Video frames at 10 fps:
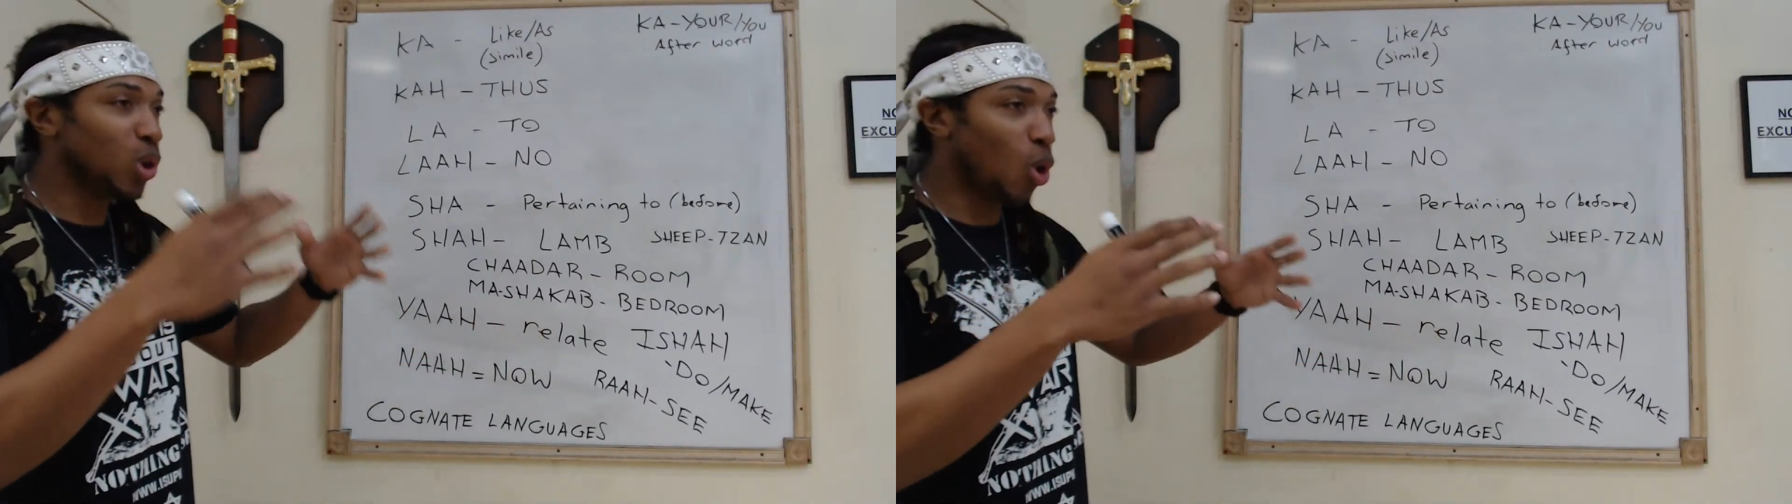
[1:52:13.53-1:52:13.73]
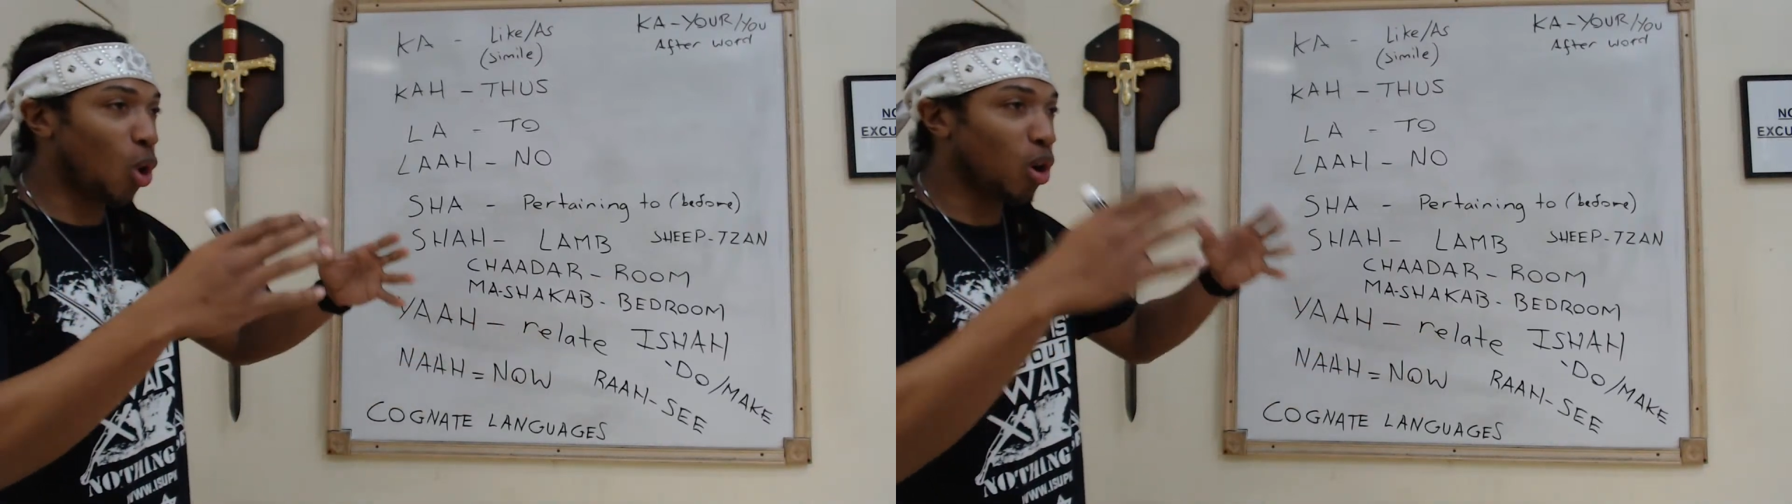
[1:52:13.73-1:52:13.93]

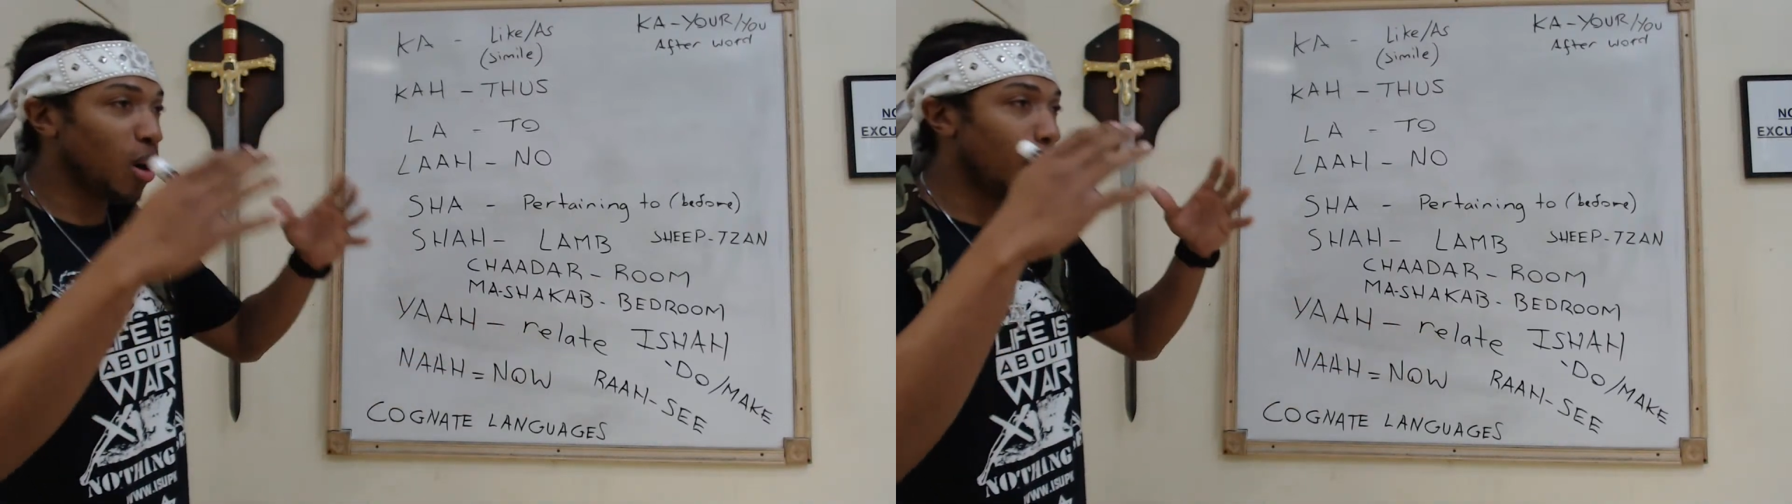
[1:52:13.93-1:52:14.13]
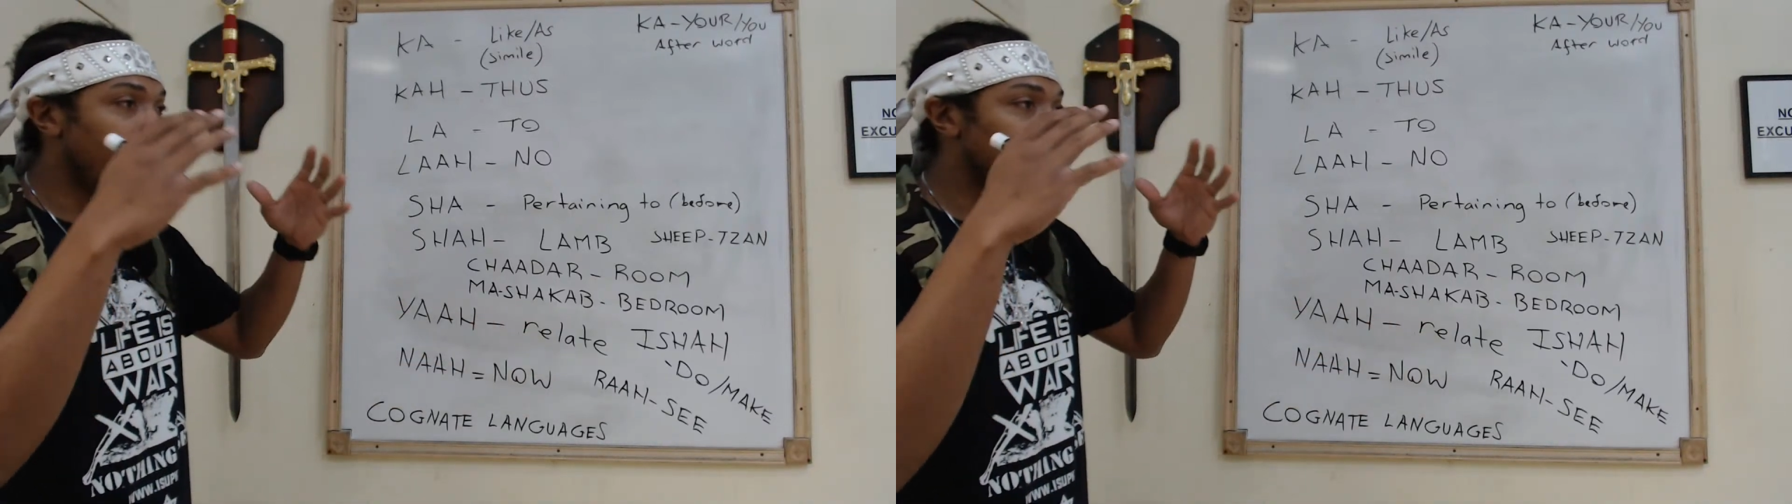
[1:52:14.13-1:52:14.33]

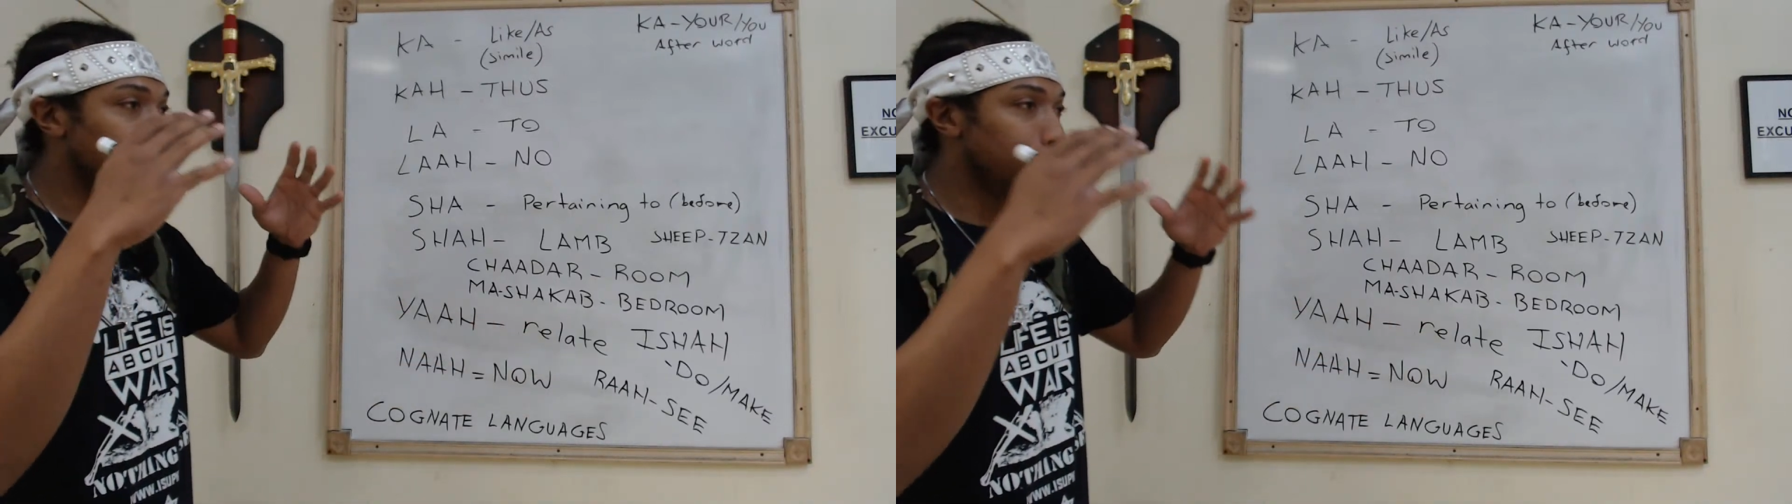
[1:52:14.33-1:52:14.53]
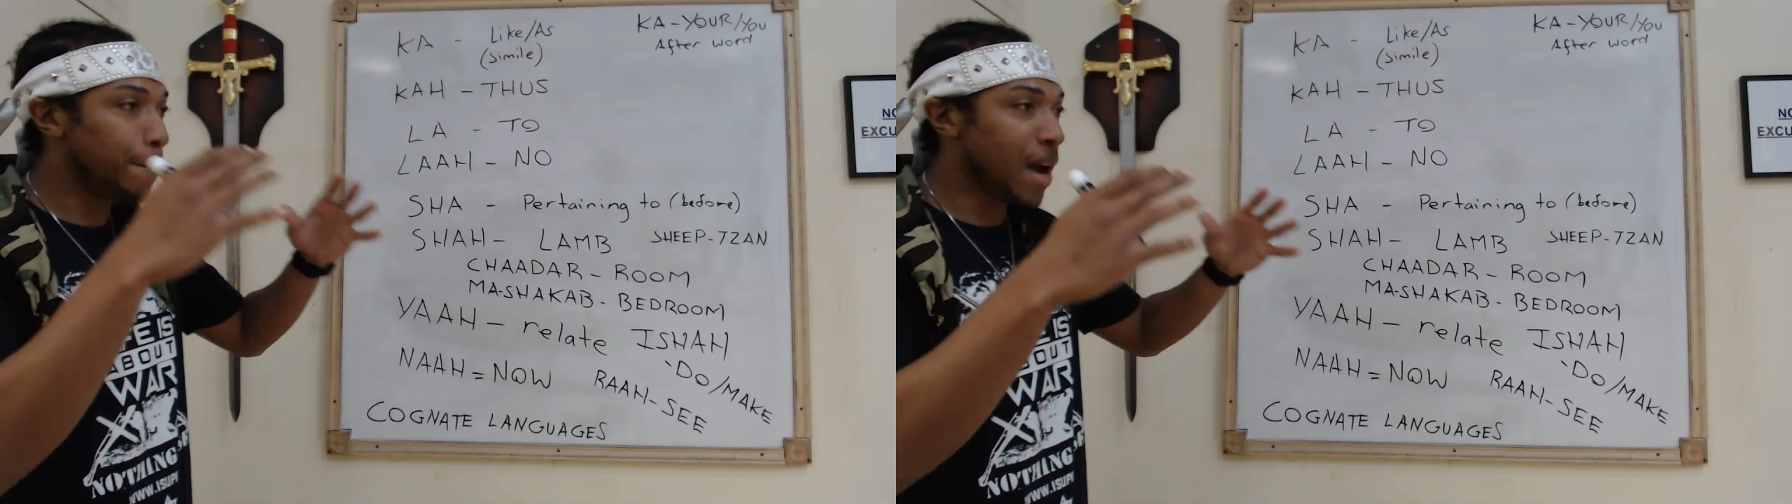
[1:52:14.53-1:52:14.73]
your
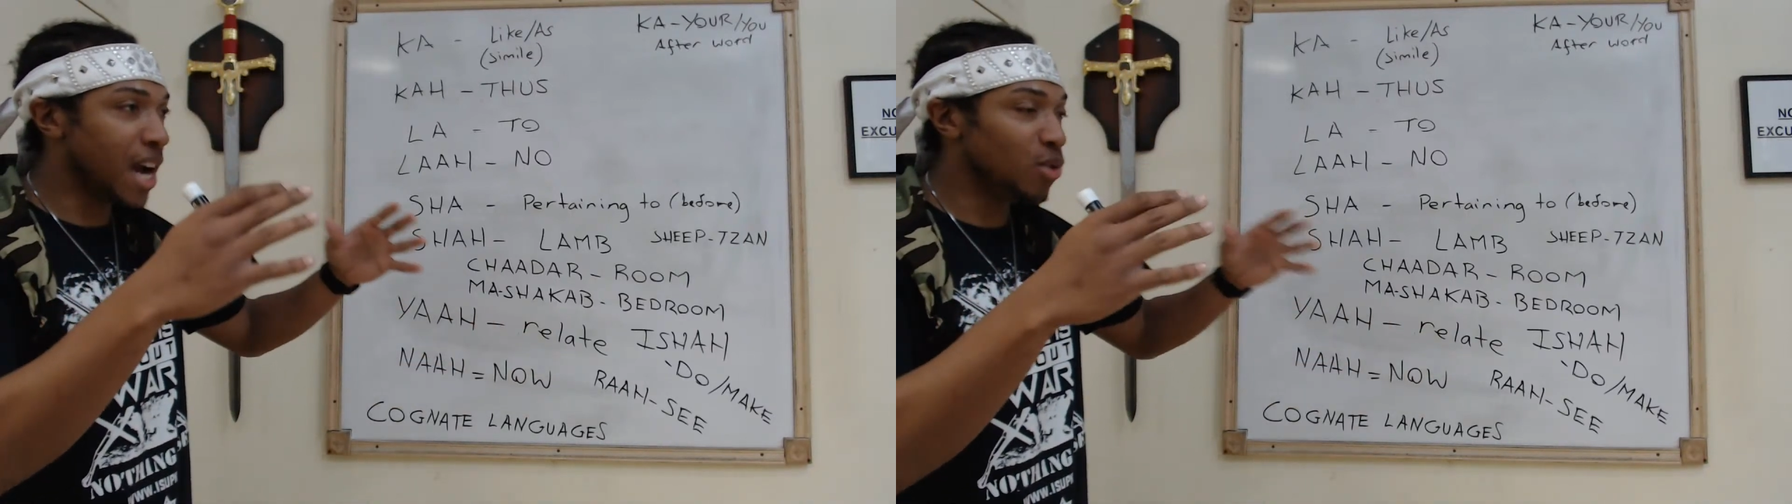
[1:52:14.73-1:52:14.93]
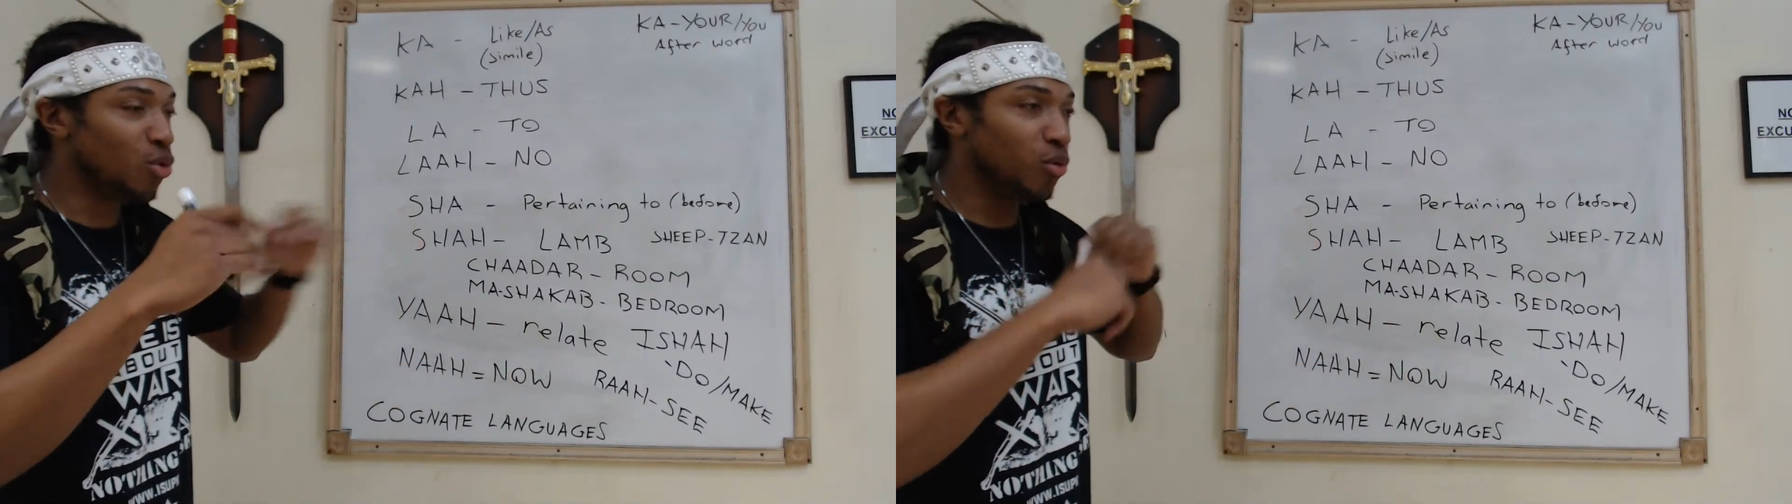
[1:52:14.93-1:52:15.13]

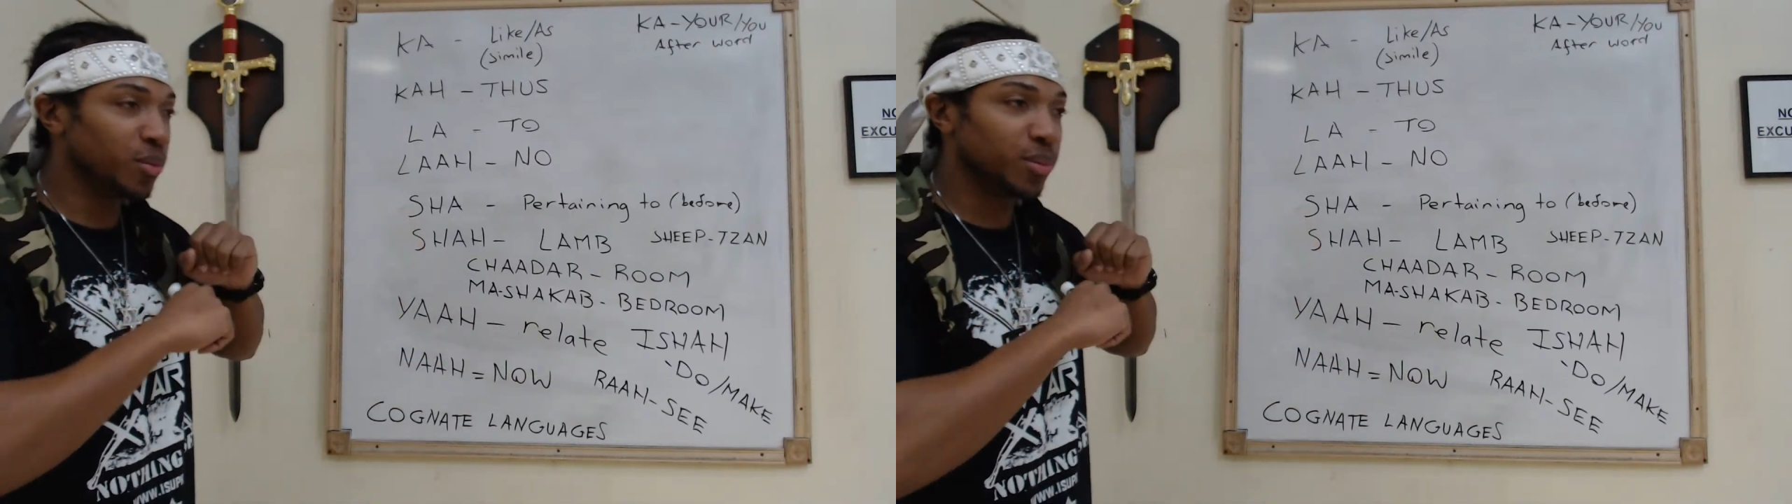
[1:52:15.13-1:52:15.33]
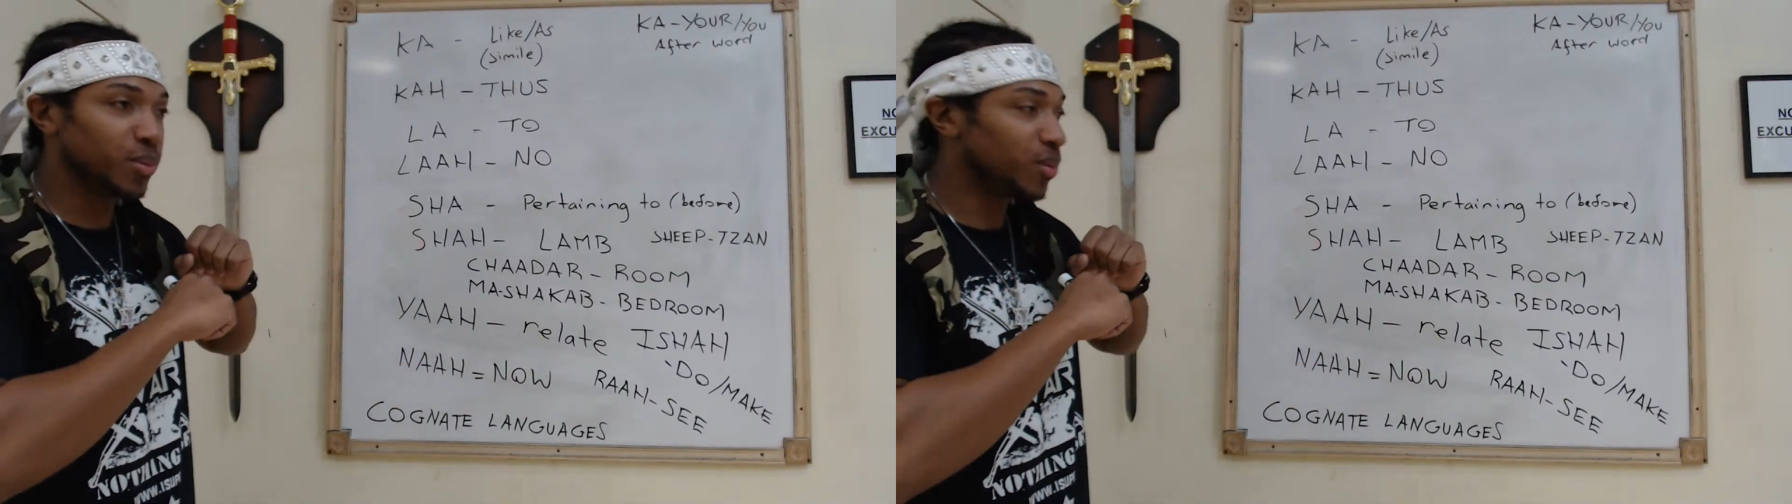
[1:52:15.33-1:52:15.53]
bedroom.